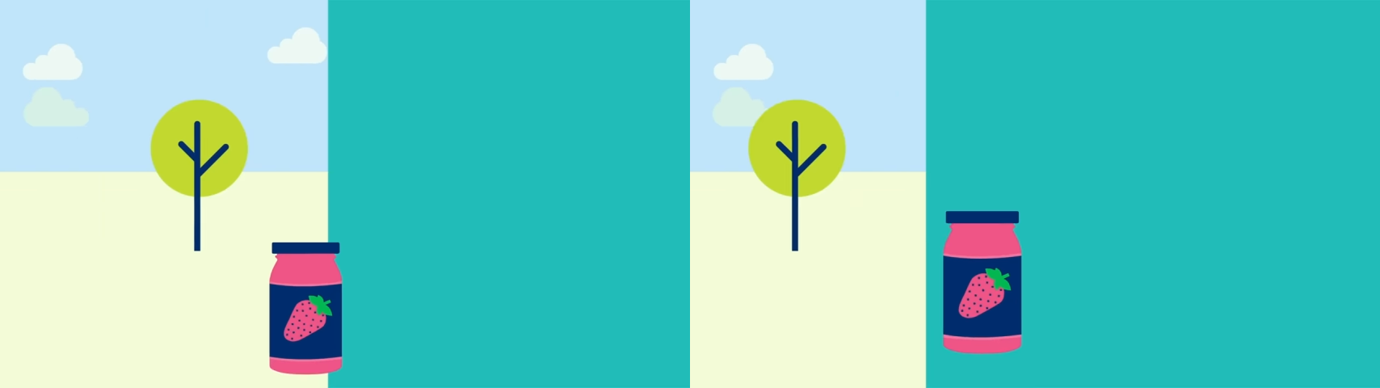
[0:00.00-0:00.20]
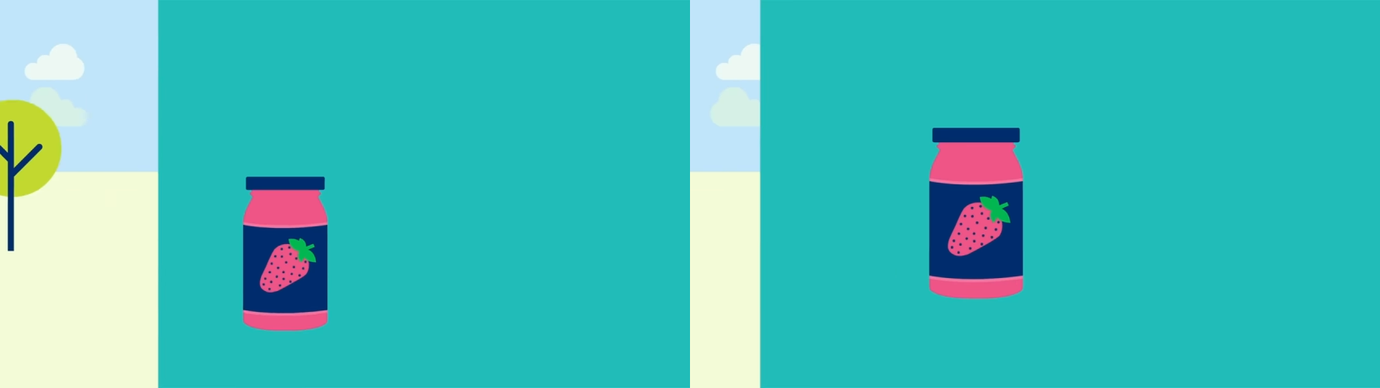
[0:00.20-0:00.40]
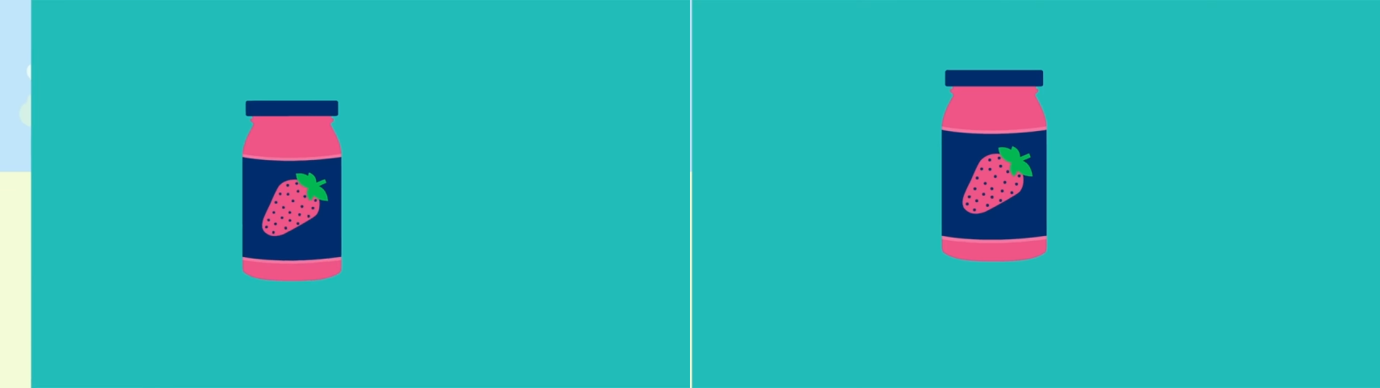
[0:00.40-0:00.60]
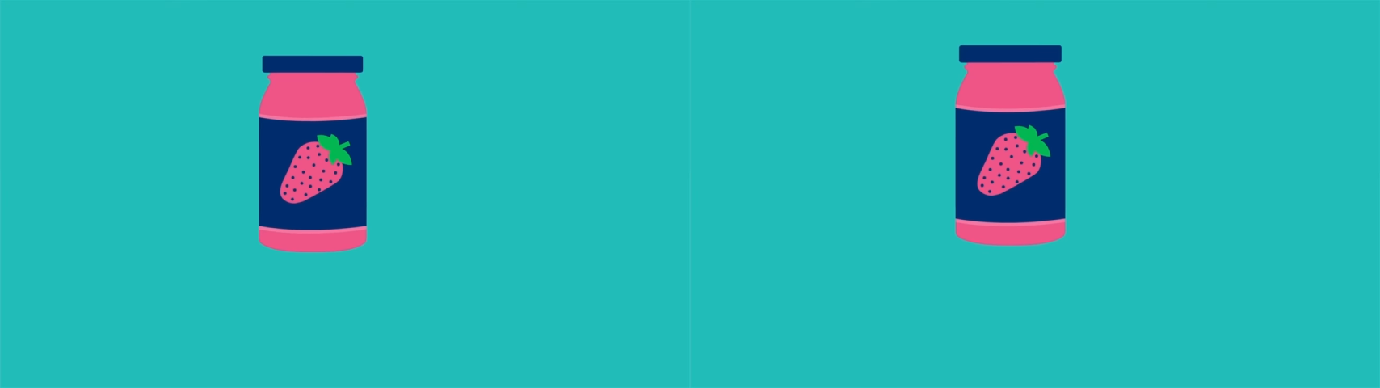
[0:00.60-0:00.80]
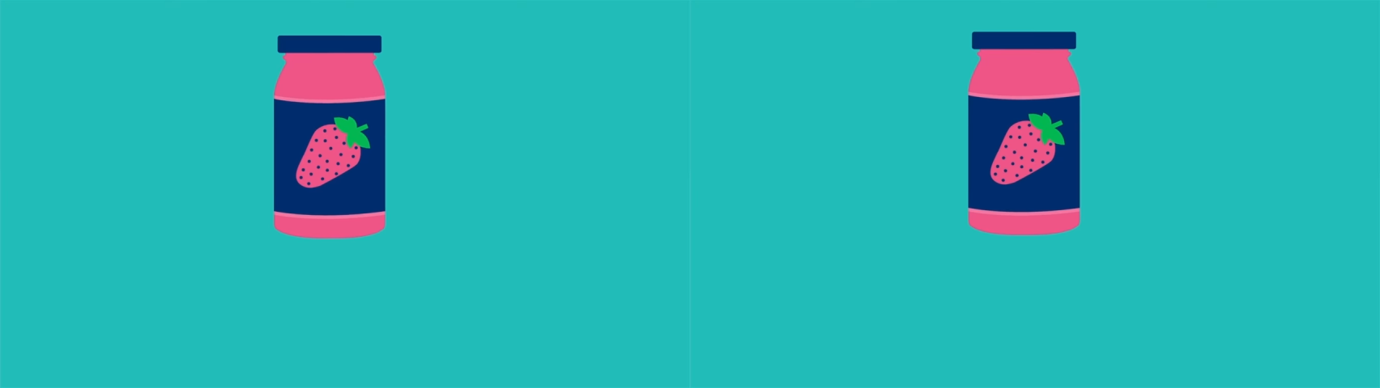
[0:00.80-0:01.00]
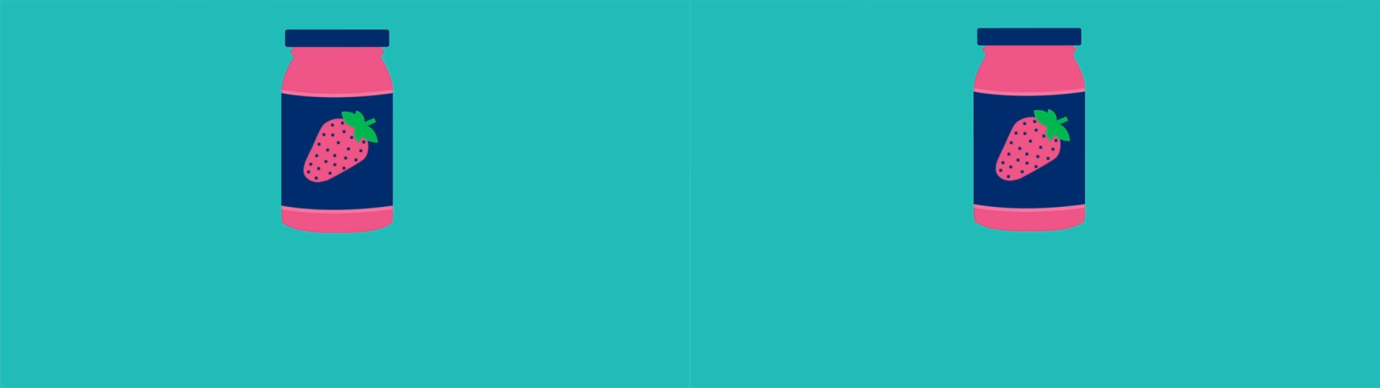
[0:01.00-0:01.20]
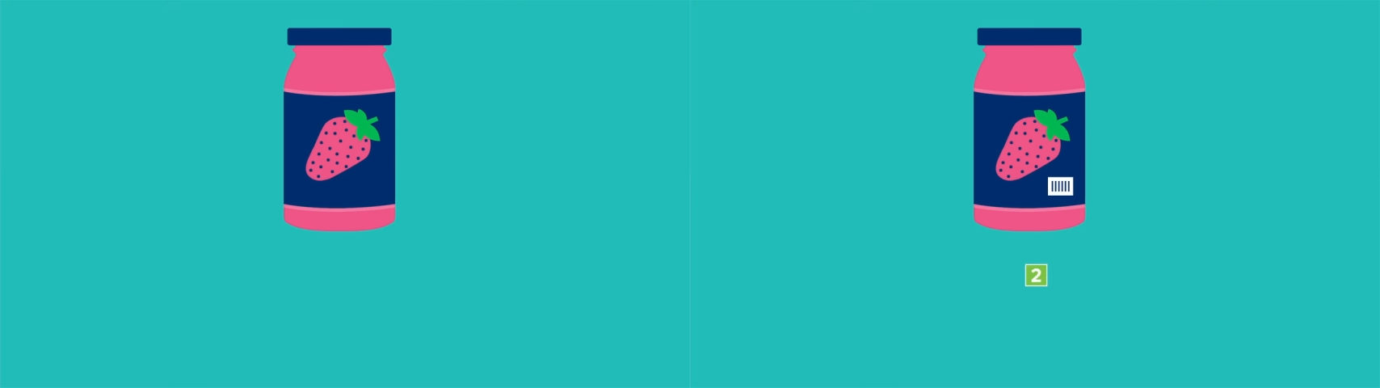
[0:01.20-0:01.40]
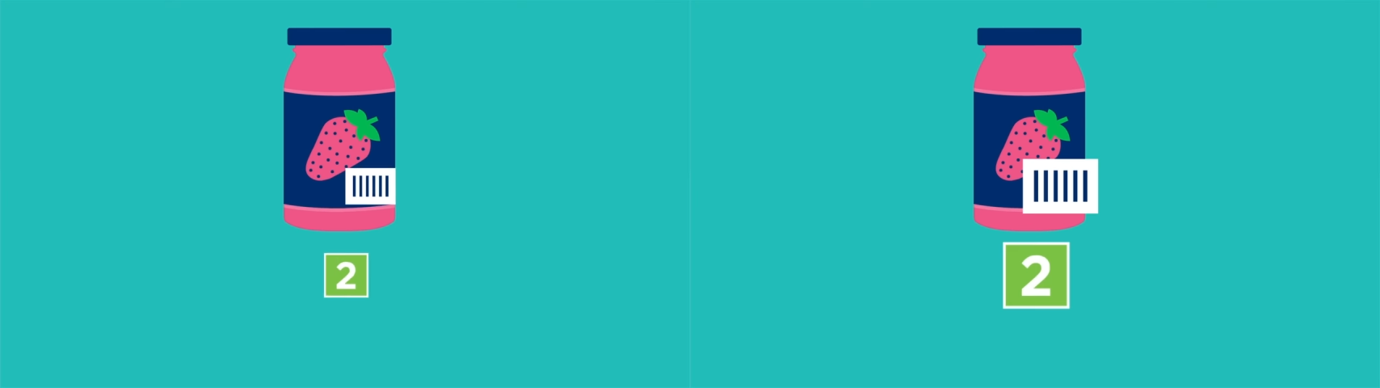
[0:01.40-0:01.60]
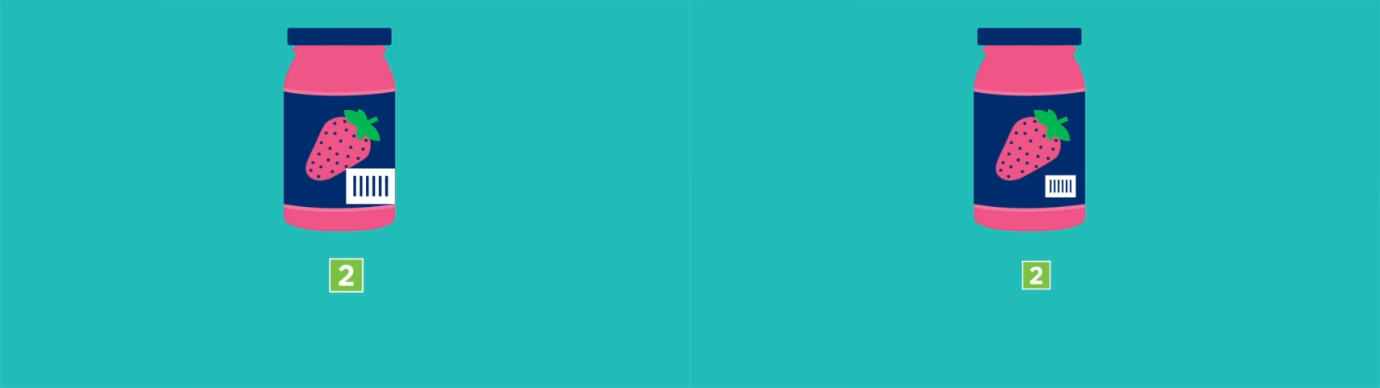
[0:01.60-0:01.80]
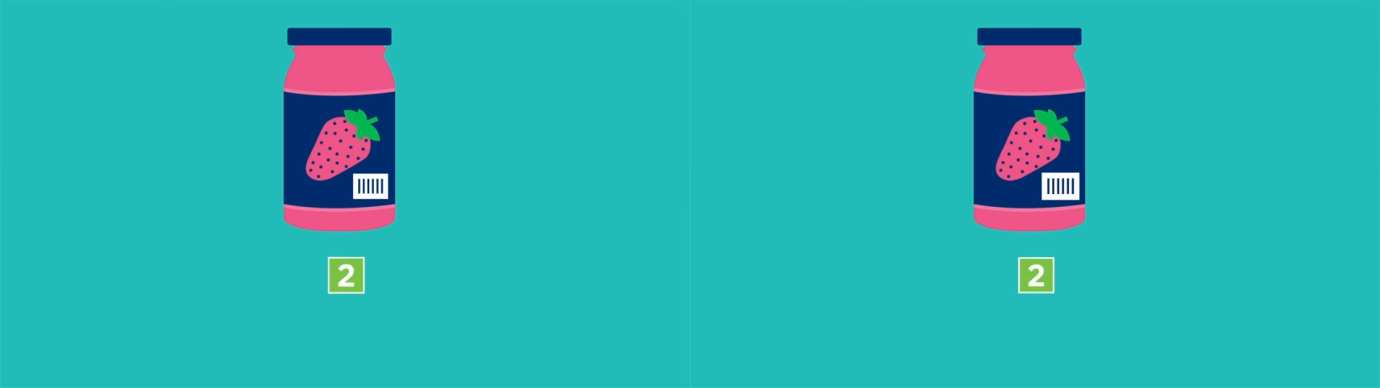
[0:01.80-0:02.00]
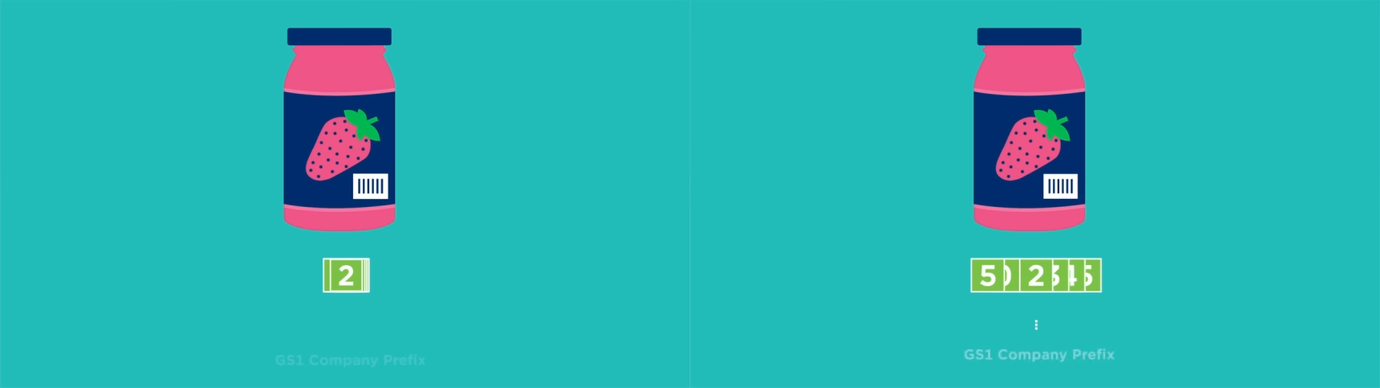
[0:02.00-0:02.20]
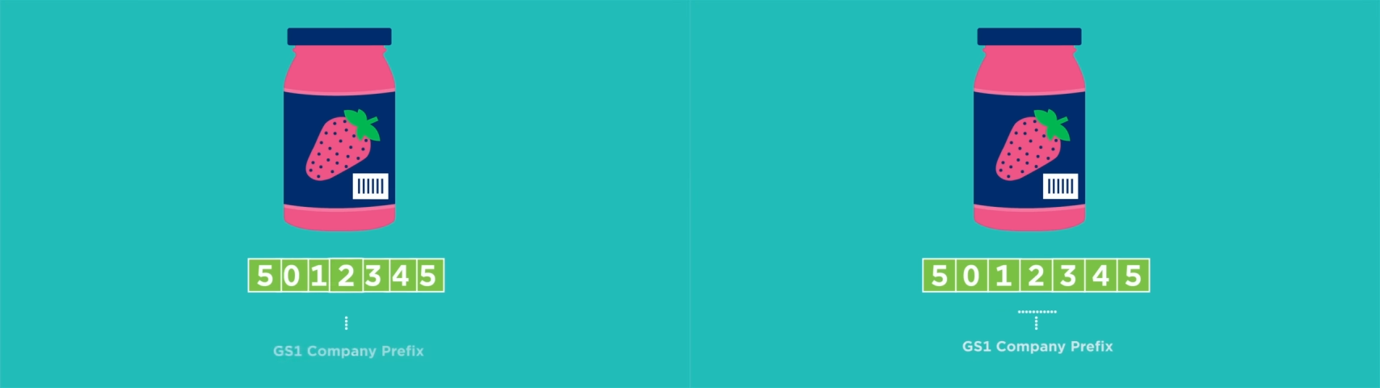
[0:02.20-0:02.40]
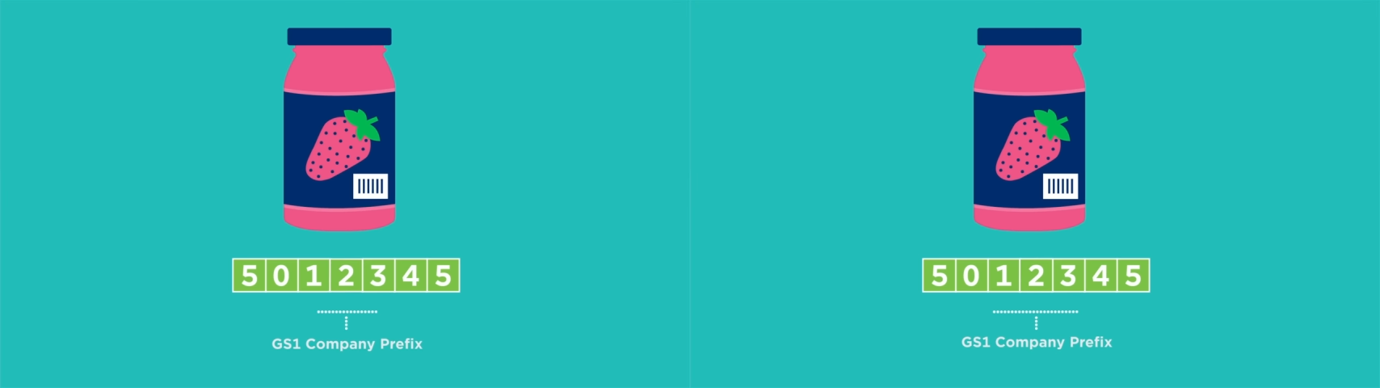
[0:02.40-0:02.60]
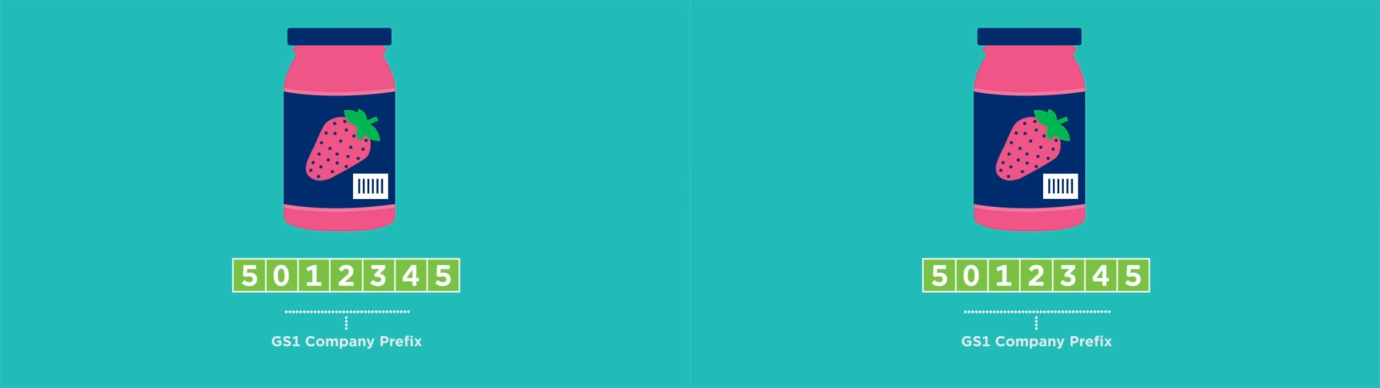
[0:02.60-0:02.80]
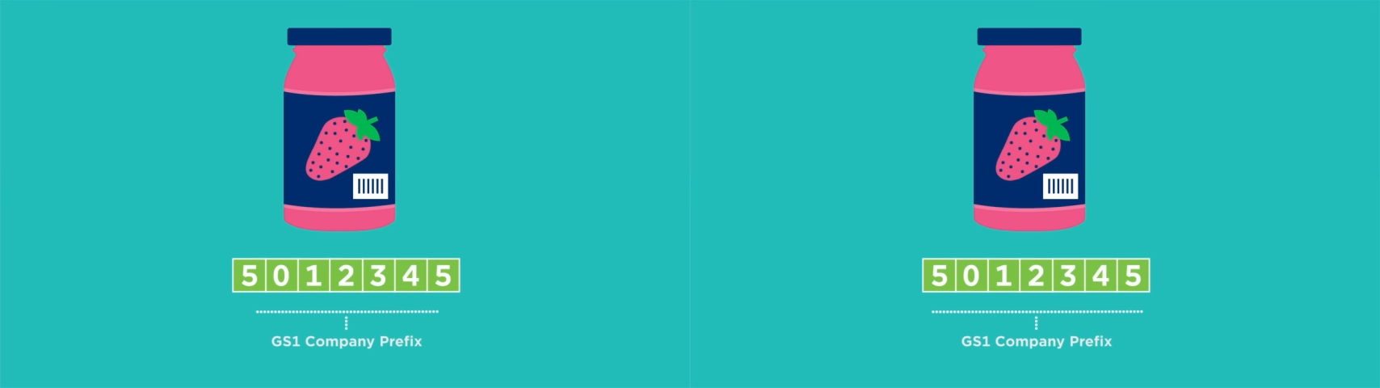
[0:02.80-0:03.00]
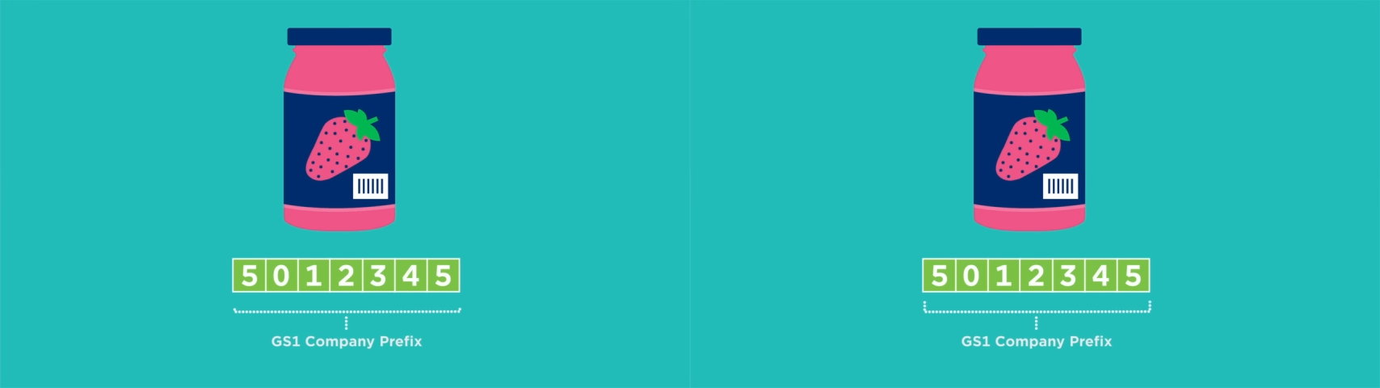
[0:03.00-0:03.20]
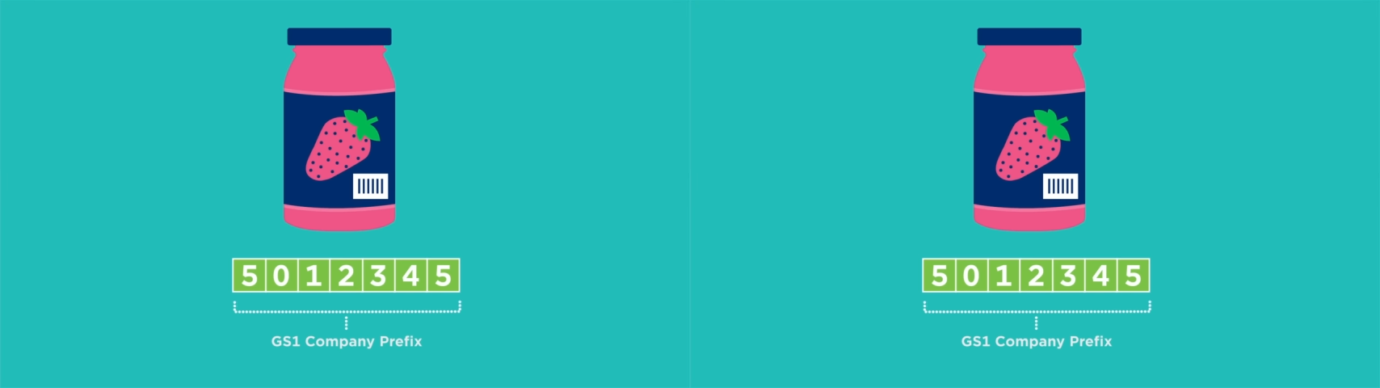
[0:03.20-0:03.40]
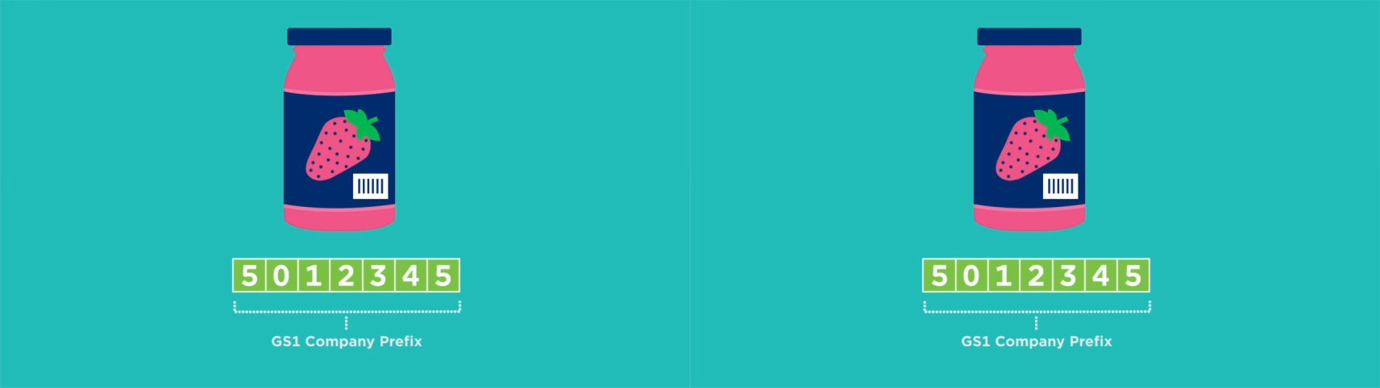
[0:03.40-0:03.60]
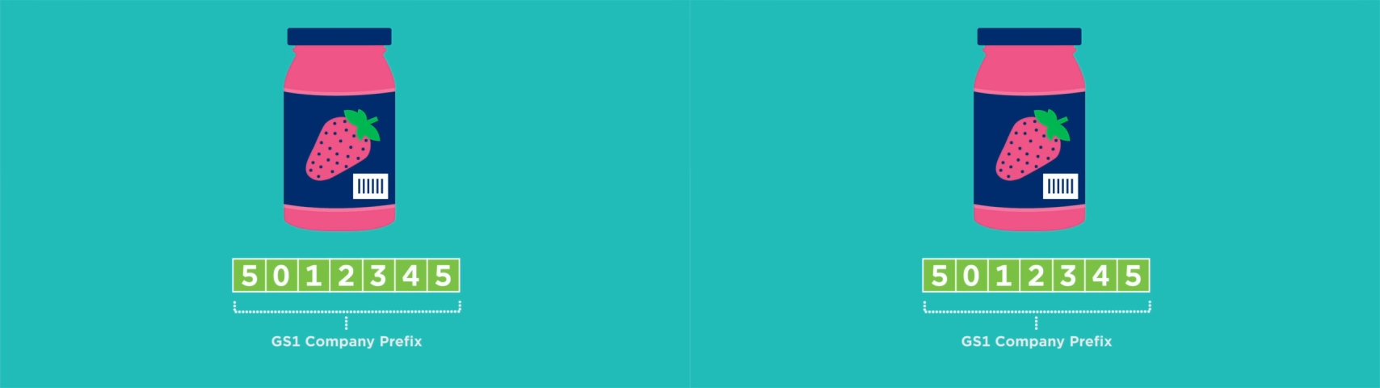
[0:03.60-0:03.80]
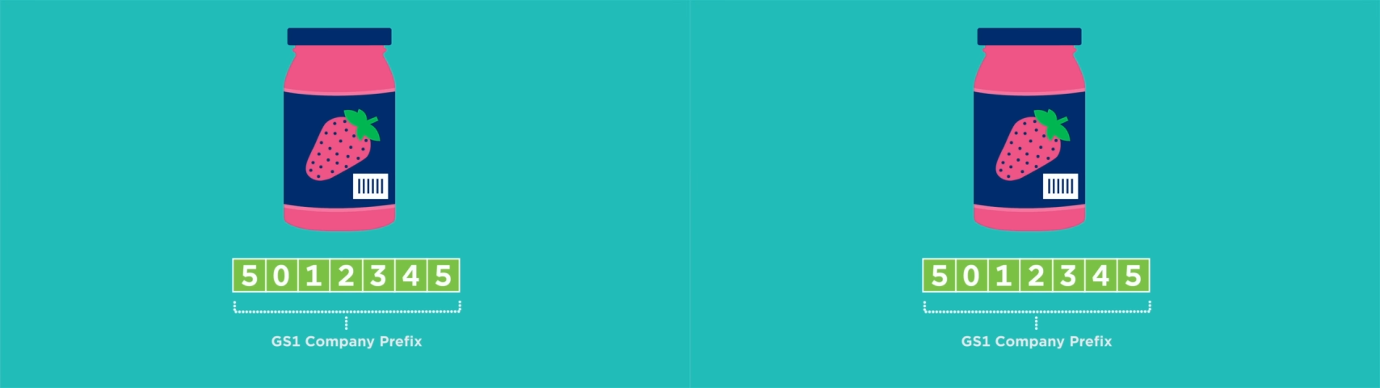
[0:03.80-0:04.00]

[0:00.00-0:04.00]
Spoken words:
(no speaker visible)